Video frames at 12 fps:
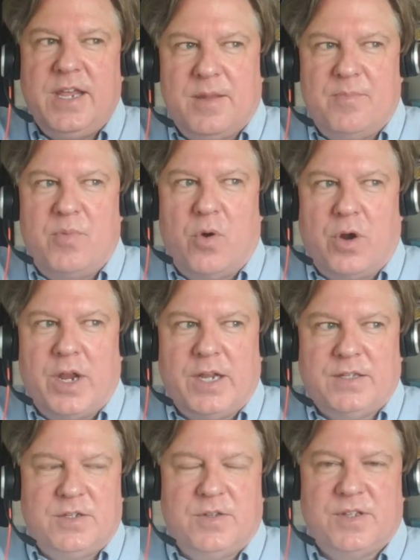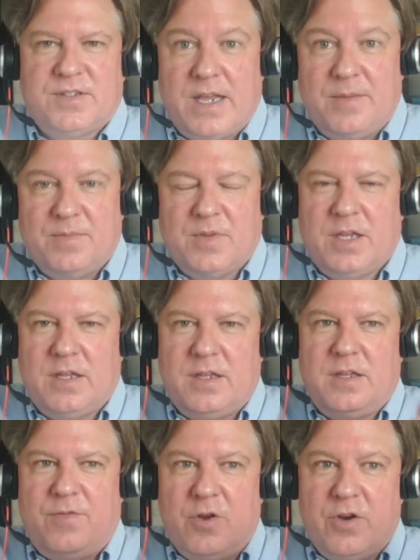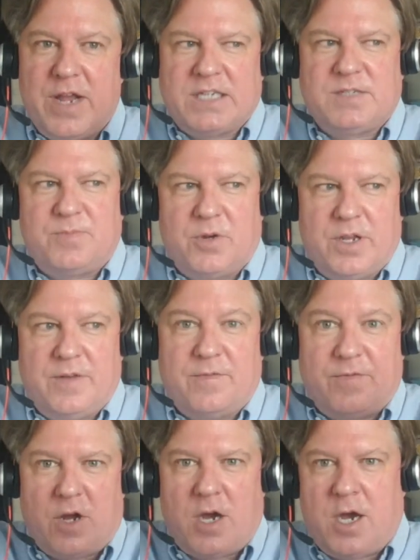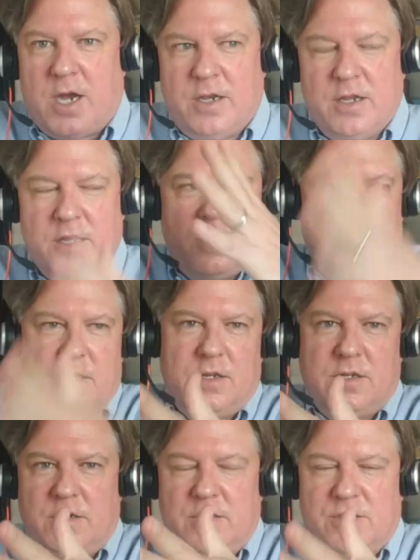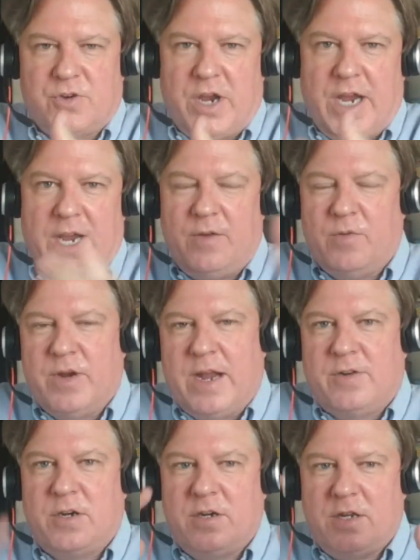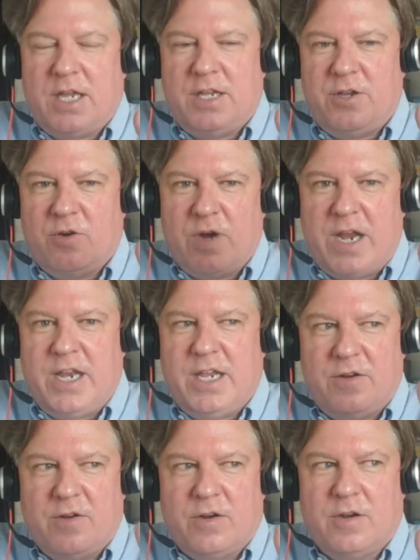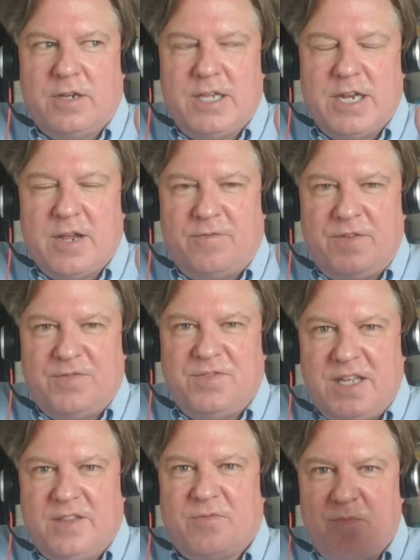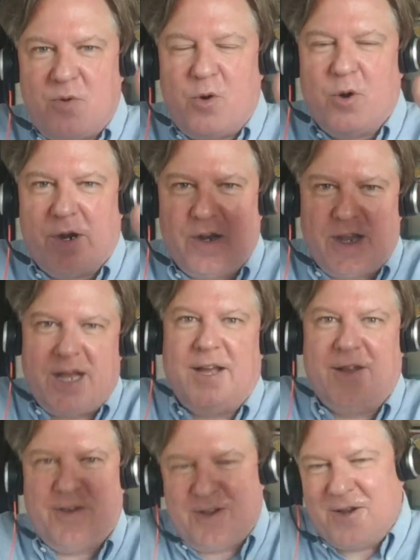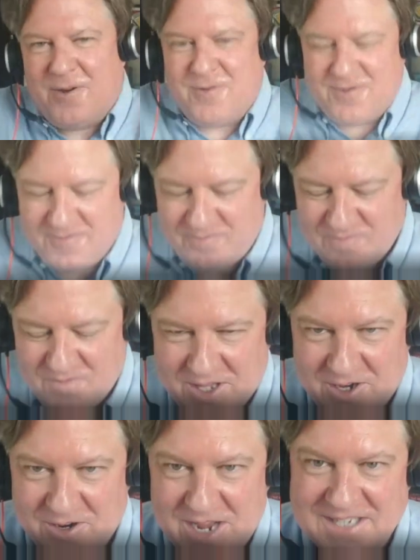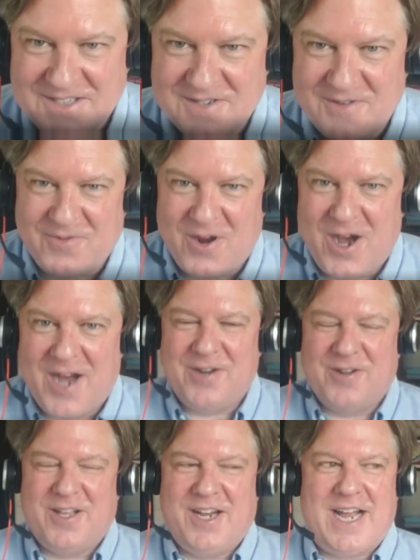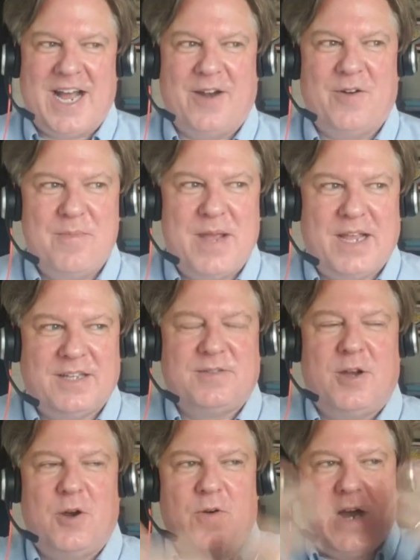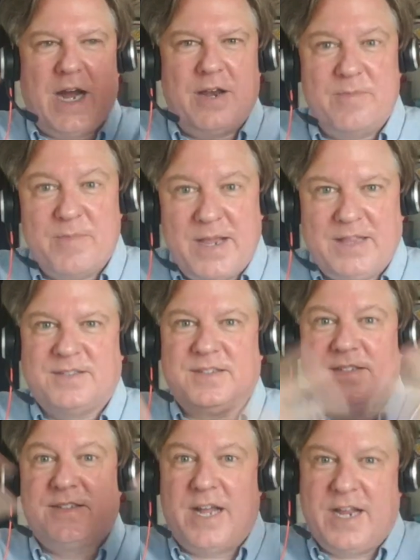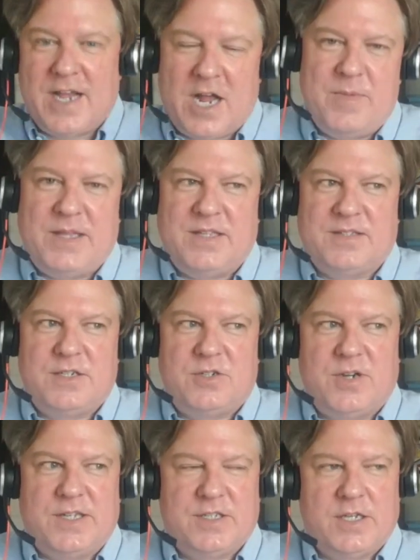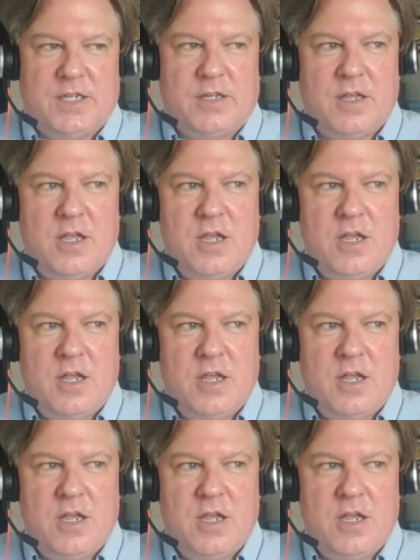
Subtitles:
get boring to do the same. Like if you're an expert in fraud, trade, whatever, and you're writing your, you know, 15th report on, you know, international fraud, you're like, how do you make this exciting? How do I make this interesting? And